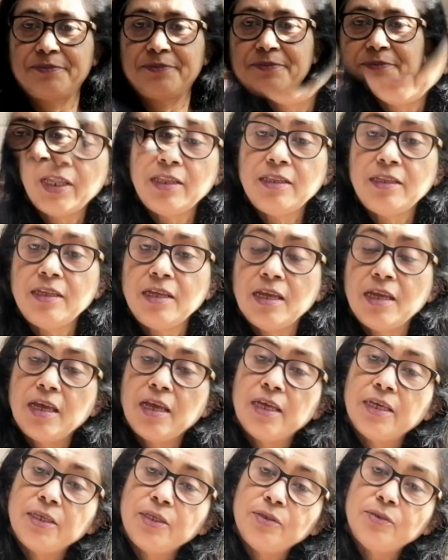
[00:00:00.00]
When
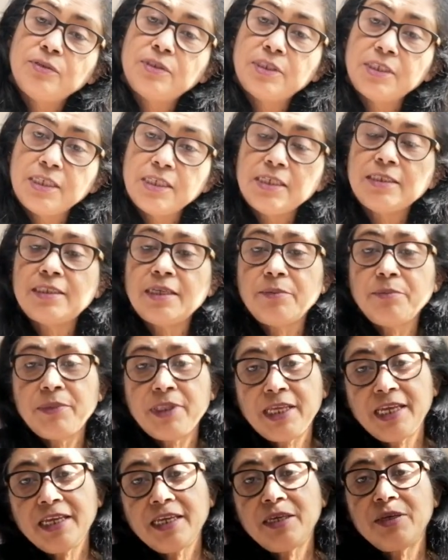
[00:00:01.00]
you see
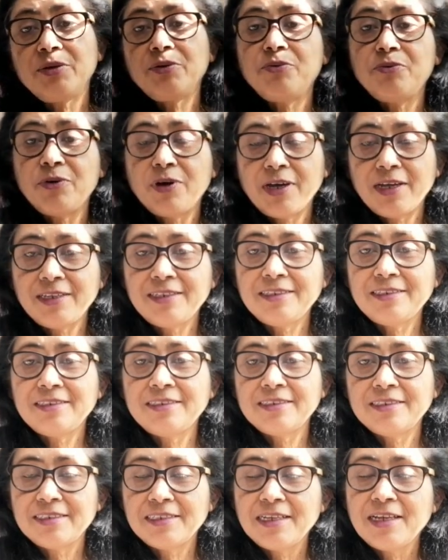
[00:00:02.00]
something you
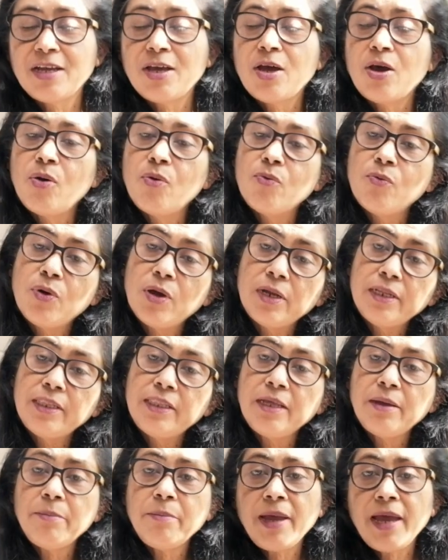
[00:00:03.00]
want, what
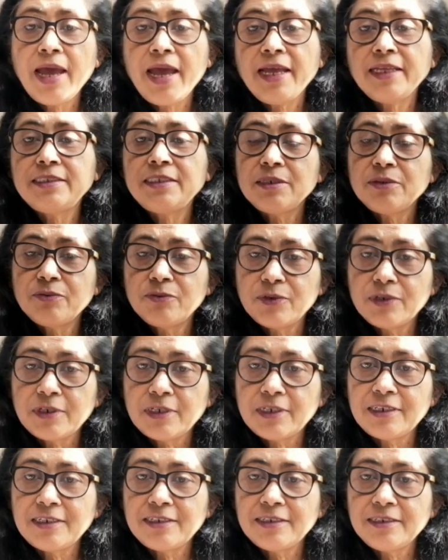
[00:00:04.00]
the magic
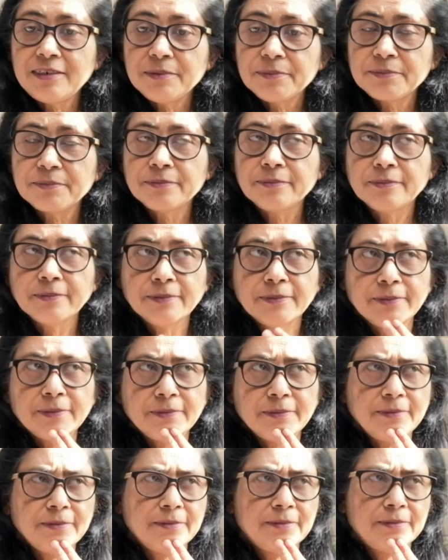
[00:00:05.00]
word?
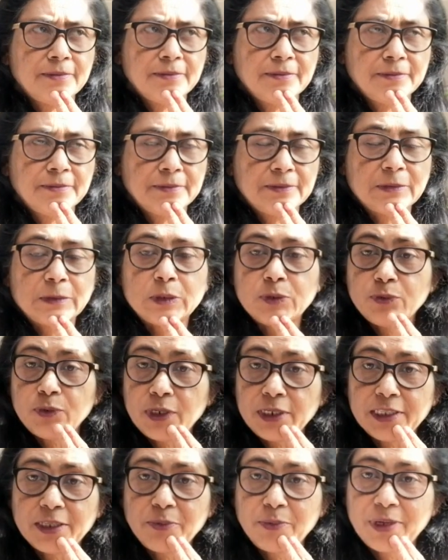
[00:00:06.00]
Hmm
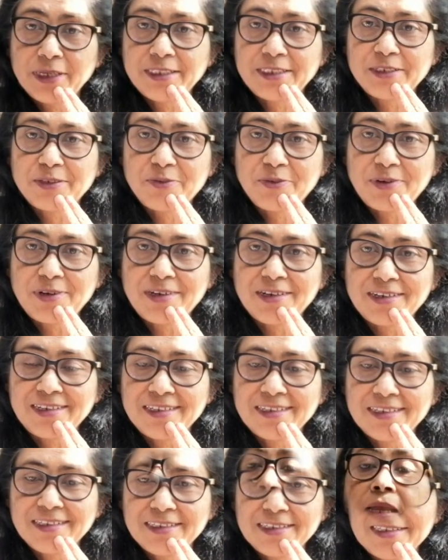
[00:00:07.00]
with the magic
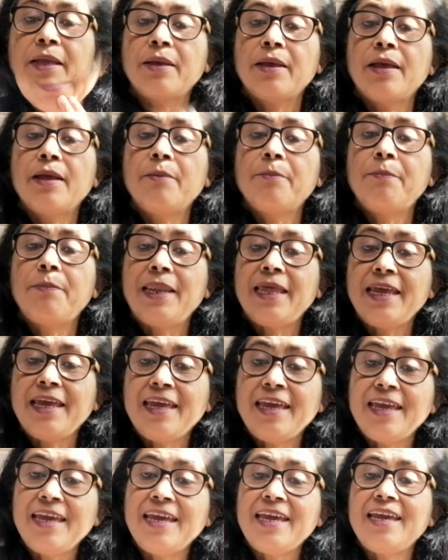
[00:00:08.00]
word.
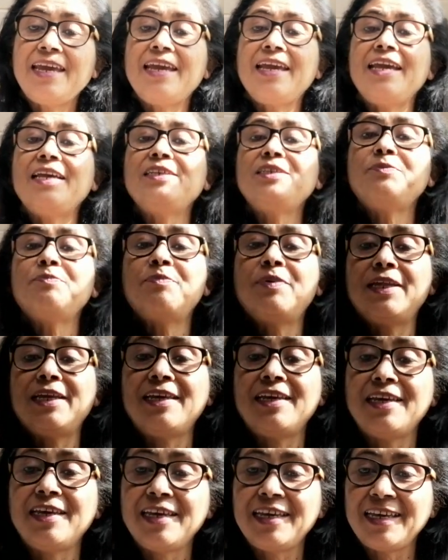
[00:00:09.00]
Please,
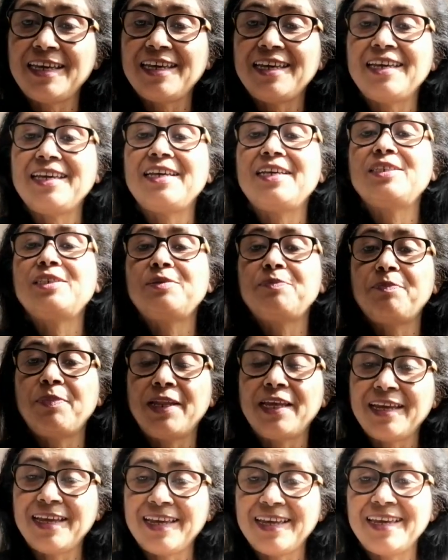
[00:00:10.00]
please,
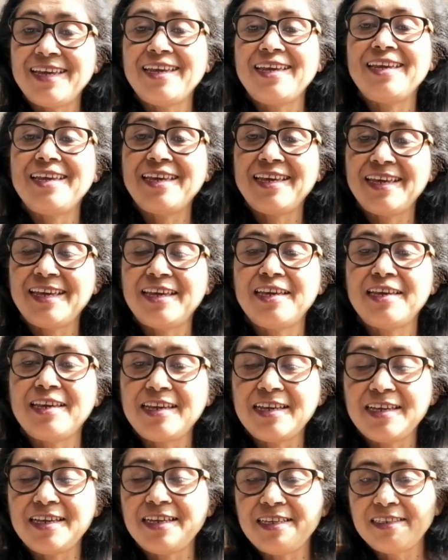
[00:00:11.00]

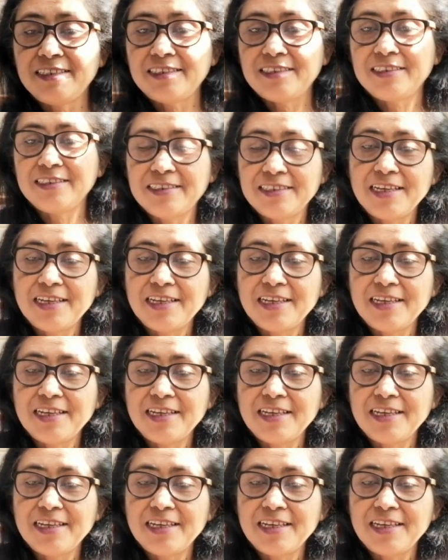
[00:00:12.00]
please.